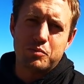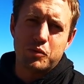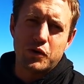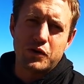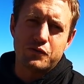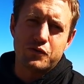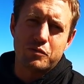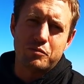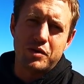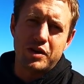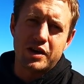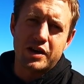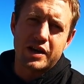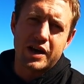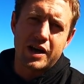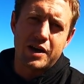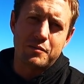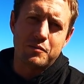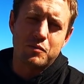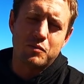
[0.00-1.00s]
point for me
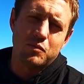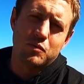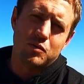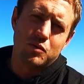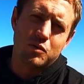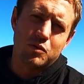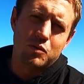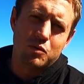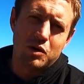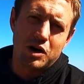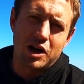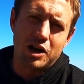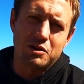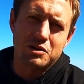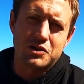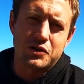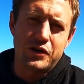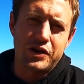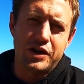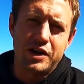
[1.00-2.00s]
came while I
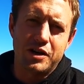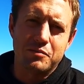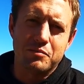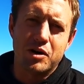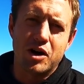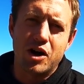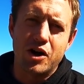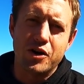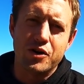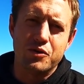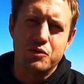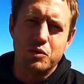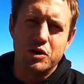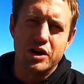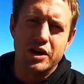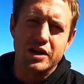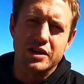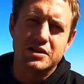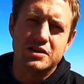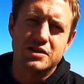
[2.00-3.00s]
was reading my own
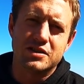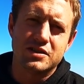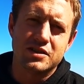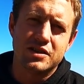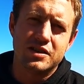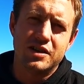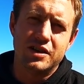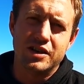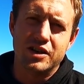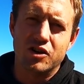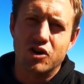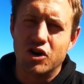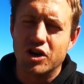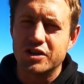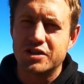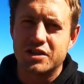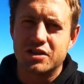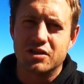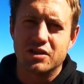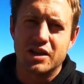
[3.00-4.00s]
words in an
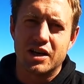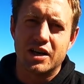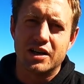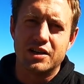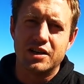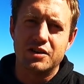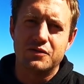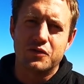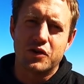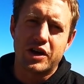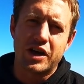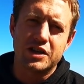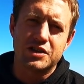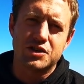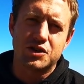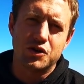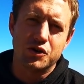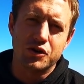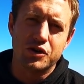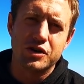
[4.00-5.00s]
article that I did for
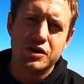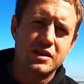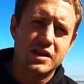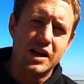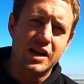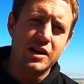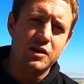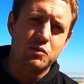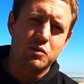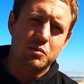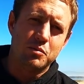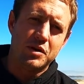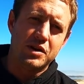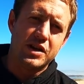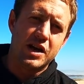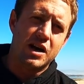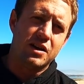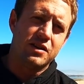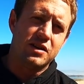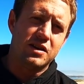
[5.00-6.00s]
Catch Cook. The link will be
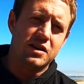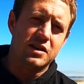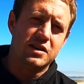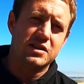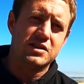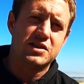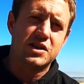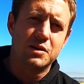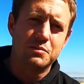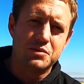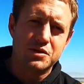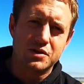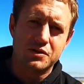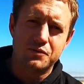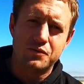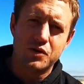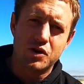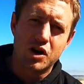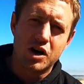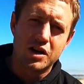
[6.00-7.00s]
down in the description
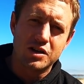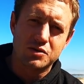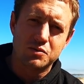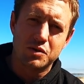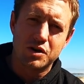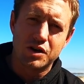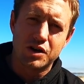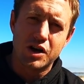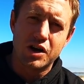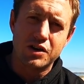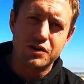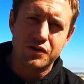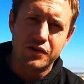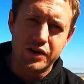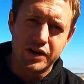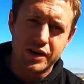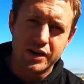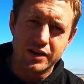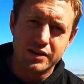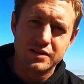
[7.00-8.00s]
if you guys want to go and
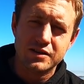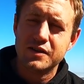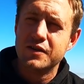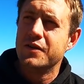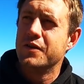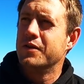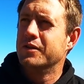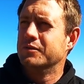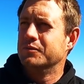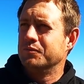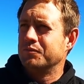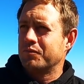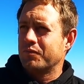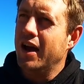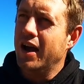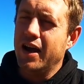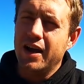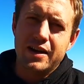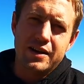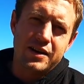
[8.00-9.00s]
read it.
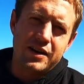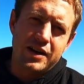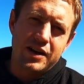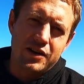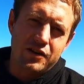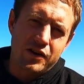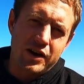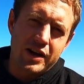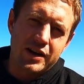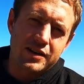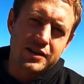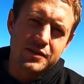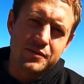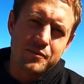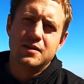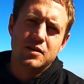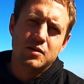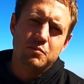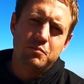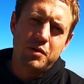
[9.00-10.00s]
And it read,
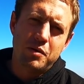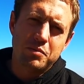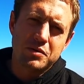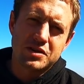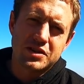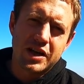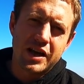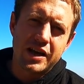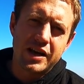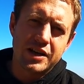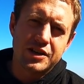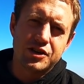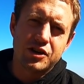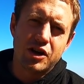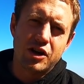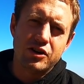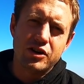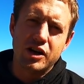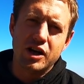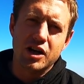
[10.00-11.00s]
"People say that you
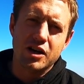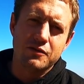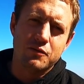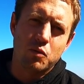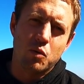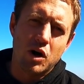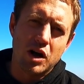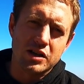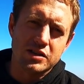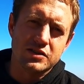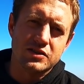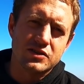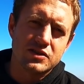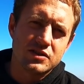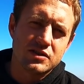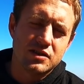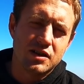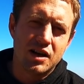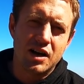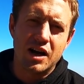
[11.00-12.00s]
only live once,
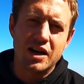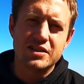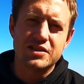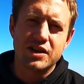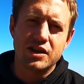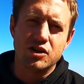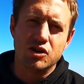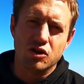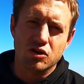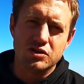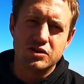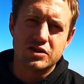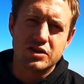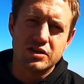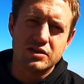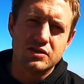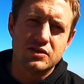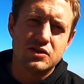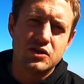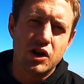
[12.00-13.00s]
and I say
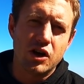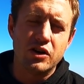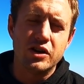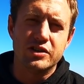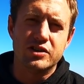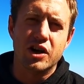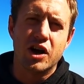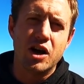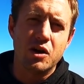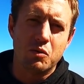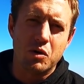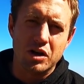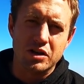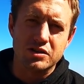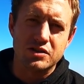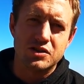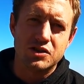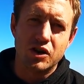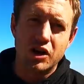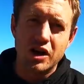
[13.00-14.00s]
nonsense. You only die
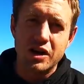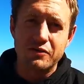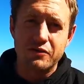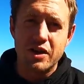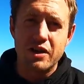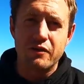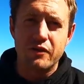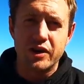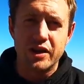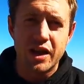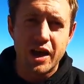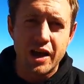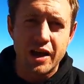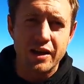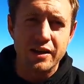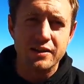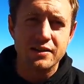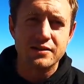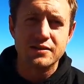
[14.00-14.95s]
once, you live every day."